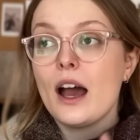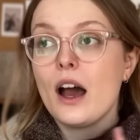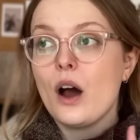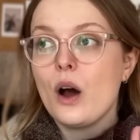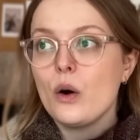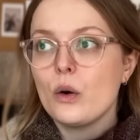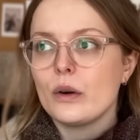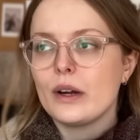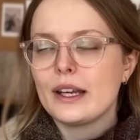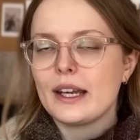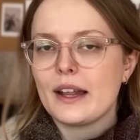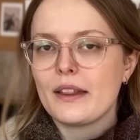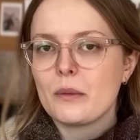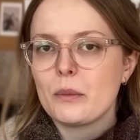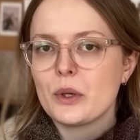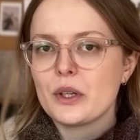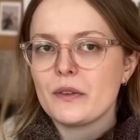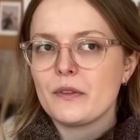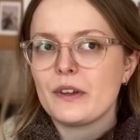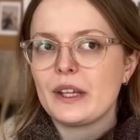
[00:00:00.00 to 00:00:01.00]
Oh, another
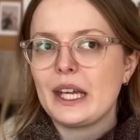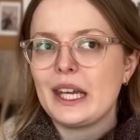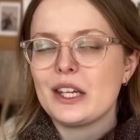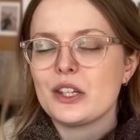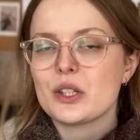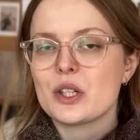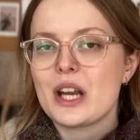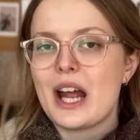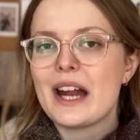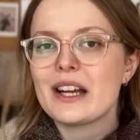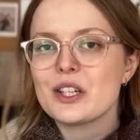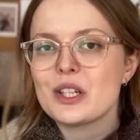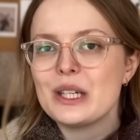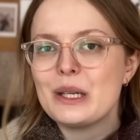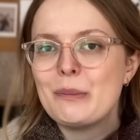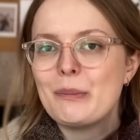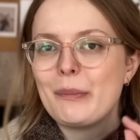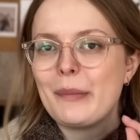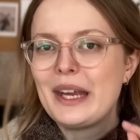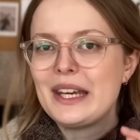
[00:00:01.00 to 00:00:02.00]
modification. I actually
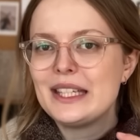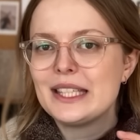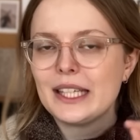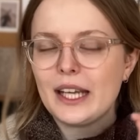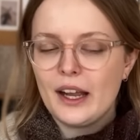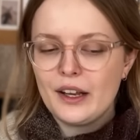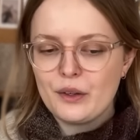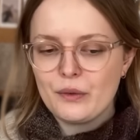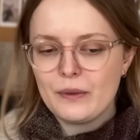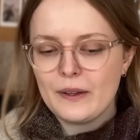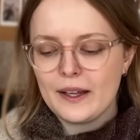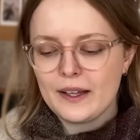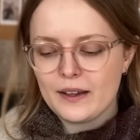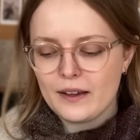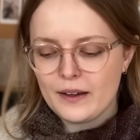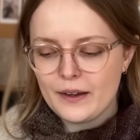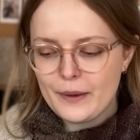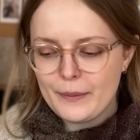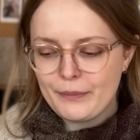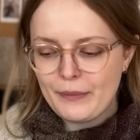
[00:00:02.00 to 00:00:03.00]
made kind of like
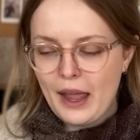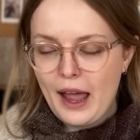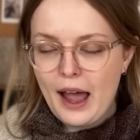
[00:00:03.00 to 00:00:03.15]
a